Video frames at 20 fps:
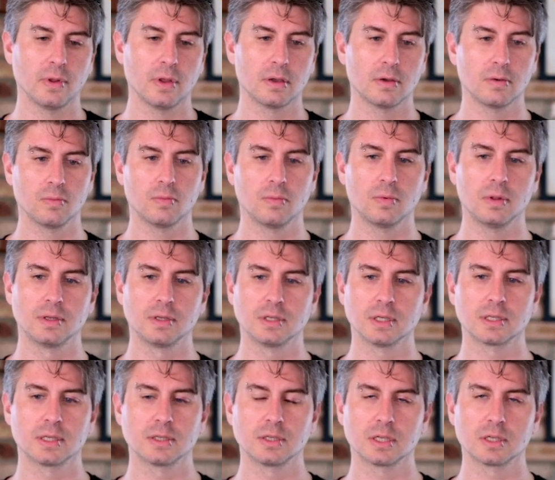Like it's
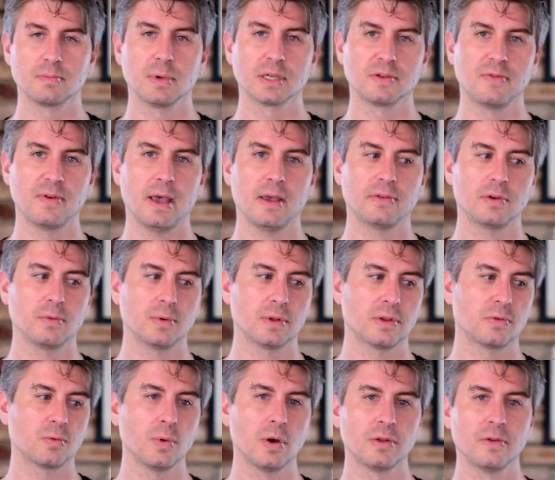just it's just much faster with
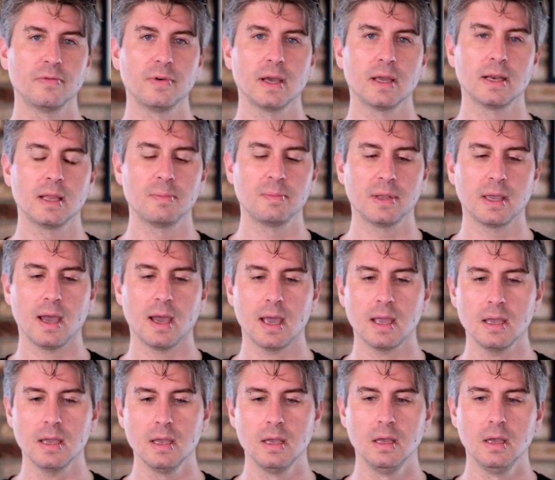this well defined
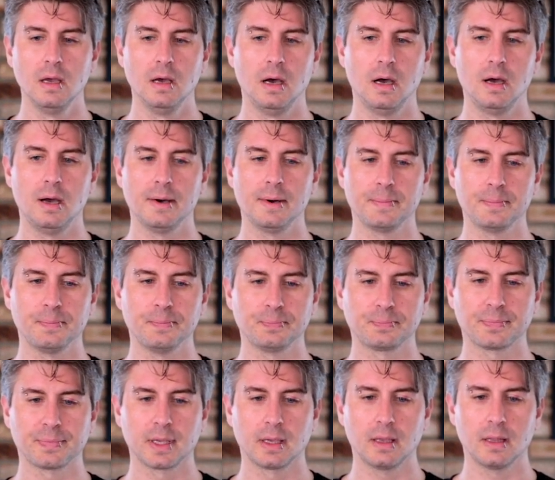API um,
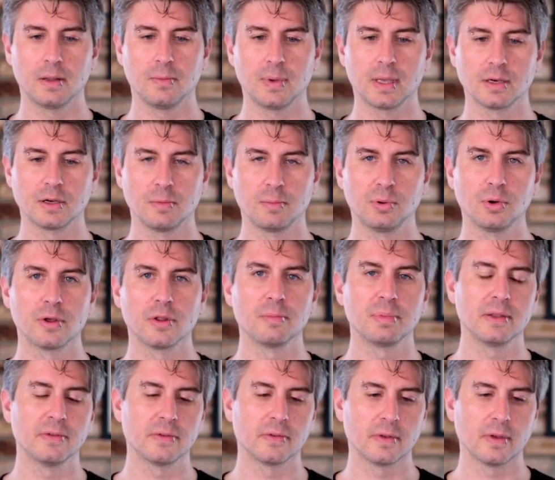and that we can deploy the
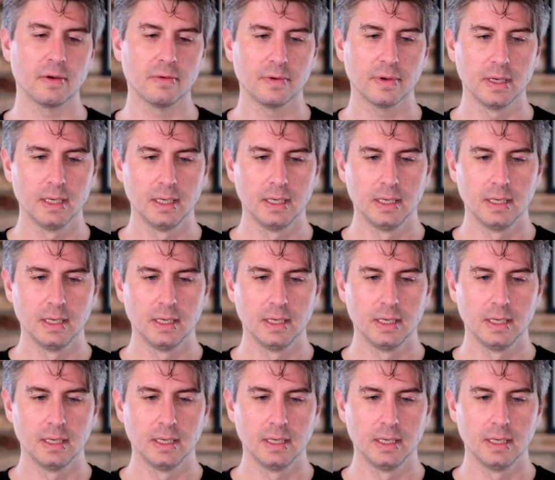pieces of.